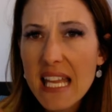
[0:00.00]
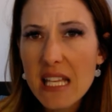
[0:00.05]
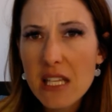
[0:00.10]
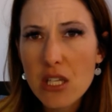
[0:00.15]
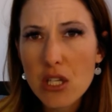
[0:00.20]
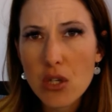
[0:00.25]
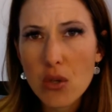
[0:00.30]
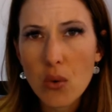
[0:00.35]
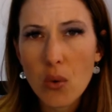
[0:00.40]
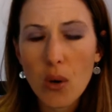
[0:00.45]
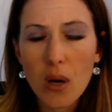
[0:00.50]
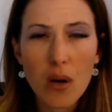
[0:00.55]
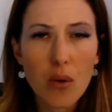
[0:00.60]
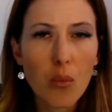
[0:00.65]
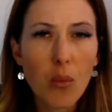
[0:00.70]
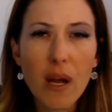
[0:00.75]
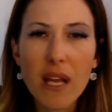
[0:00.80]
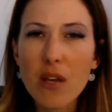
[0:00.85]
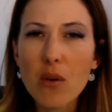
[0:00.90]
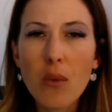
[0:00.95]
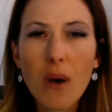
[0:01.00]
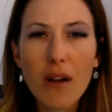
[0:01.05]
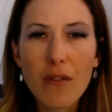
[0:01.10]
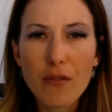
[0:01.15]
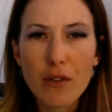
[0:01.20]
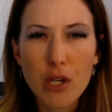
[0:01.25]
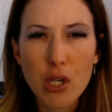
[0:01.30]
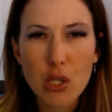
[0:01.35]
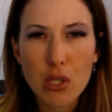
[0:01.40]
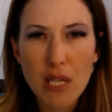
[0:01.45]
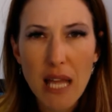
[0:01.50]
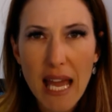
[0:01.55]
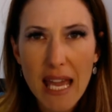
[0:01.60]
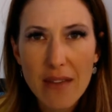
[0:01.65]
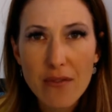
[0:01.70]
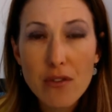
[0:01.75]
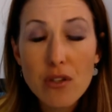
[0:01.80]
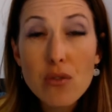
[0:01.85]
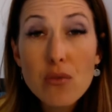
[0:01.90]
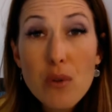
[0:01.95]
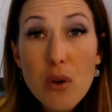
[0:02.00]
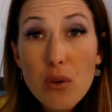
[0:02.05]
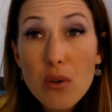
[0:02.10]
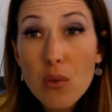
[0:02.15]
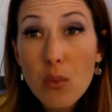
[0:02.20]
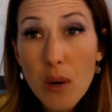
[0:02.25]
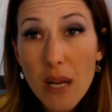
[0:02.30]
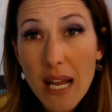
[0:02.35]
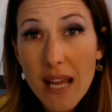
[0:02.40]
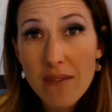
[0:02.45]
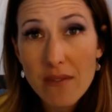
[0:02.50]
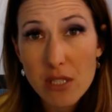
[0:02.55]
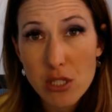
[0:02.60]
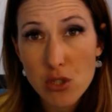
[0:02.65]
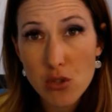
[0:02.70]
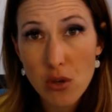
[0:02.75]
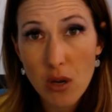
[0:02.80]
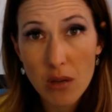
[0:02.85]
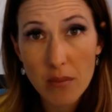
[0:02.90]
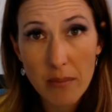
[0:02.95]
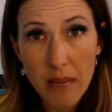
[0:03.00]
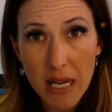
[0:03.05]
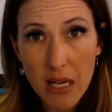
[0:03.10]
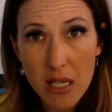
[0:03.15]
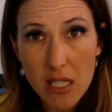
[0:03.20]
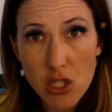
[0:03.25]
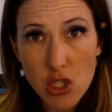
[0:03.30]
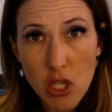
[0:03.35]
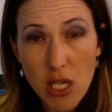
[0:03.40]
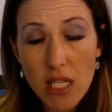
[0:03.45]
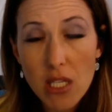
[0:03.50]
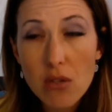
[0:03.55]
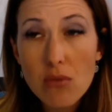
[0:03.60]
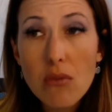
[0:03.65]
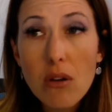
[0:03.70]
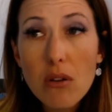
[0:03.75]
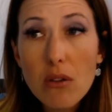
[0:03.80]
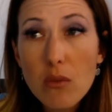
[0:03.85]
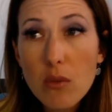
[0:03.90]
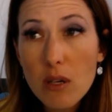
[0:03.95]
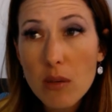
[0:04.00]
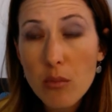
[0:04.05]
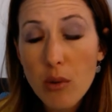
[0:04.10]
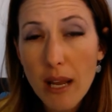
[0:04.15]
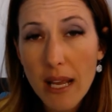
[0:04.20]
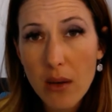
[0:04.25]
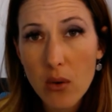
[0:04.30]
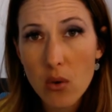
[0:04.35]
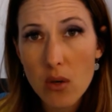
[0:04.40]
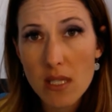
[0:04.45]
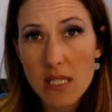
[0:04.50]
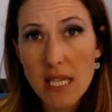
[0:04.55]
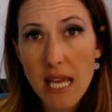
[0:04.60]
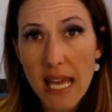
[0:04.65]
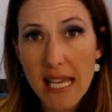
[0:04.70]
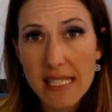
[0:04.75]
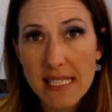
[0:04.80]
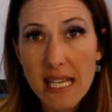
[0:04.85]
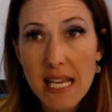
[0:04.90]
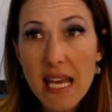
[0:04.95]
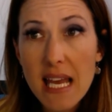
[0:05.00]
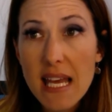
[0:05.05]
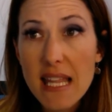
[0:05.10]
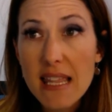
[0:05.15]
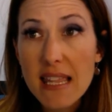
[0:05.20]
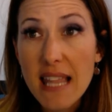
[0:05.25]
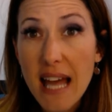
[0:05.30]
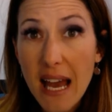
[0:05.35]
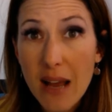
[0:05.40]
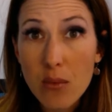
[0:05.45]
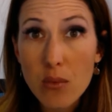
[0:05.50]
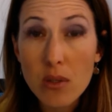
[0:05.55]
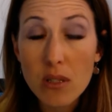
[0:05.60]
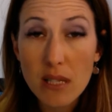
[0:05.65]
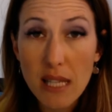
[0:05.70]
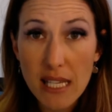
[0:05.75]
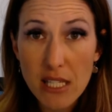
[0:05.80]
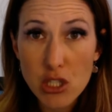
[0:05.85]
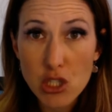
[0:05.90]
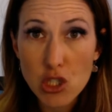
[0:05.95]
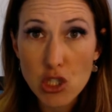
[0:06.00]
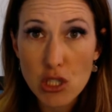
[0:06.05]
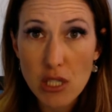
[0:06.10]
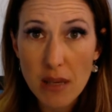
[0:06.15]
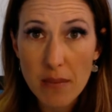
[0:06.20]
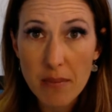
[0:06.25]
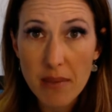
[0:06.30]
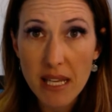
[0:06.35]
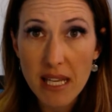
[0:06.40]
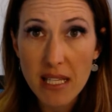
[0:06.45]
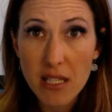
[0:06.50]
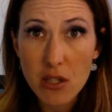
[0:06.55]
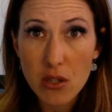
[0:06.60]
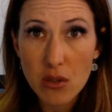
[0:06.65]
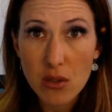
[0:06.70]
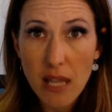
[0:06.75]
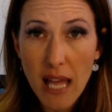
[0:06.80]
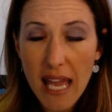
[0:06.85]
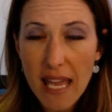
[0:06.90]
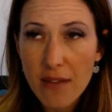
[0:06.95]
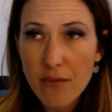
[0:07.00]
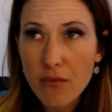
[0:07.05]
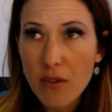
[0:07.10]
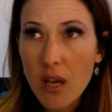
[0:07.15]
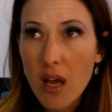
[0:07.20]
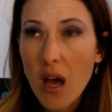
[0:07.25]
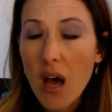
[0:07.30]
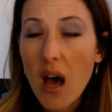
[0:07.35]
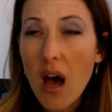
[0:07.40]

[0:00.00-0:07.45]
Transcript: in what you want for your life, you want to have a strong marriage and you want to prioritize that relationship in your life.